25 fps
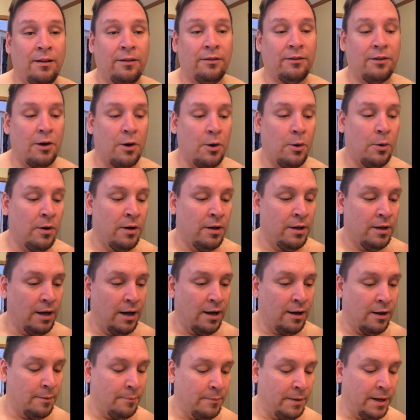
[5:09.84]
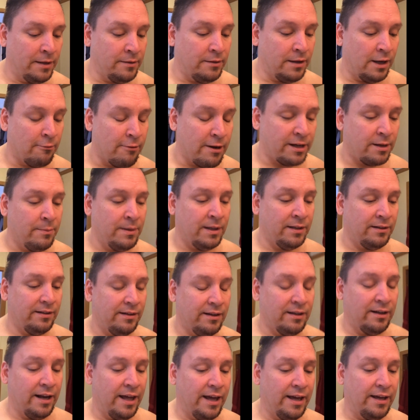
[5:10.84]
So I recommend
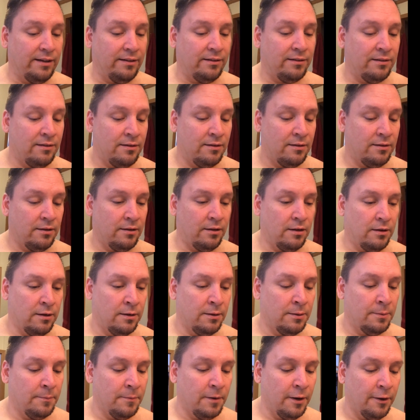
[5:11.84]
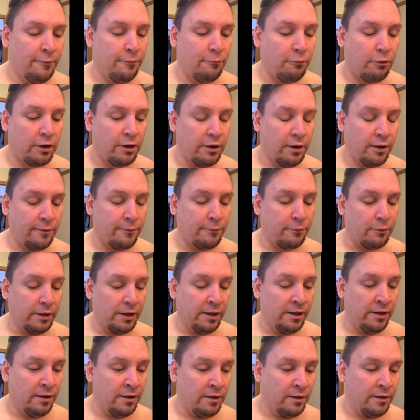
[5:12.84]
10 days of
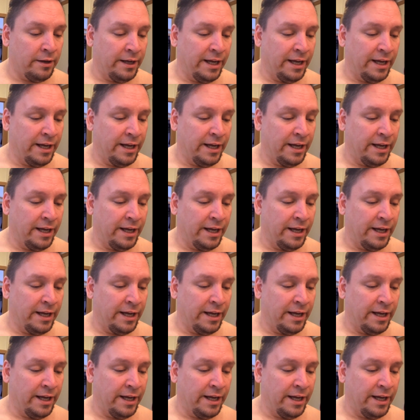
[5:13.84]
recovery,